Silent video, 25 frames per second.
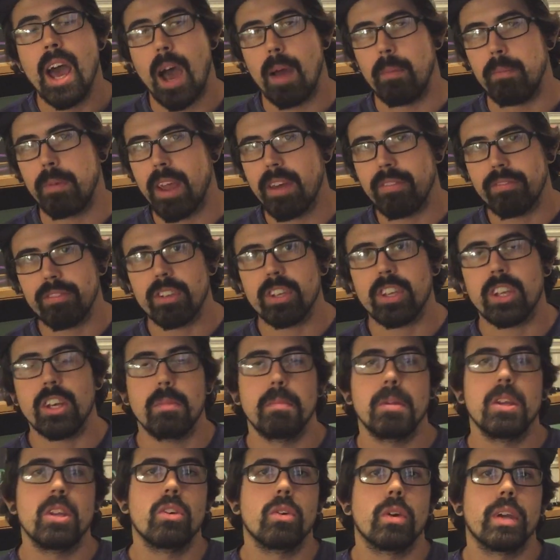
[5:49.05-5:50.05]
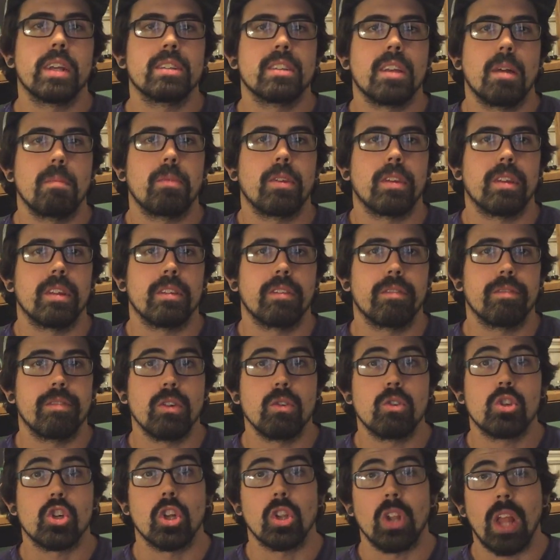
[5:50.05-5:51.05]
I'm definitely going to be doing something in the
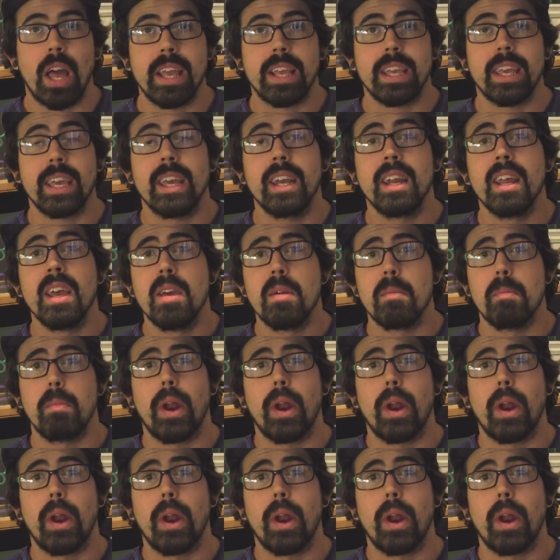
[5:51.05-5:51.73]
future like it,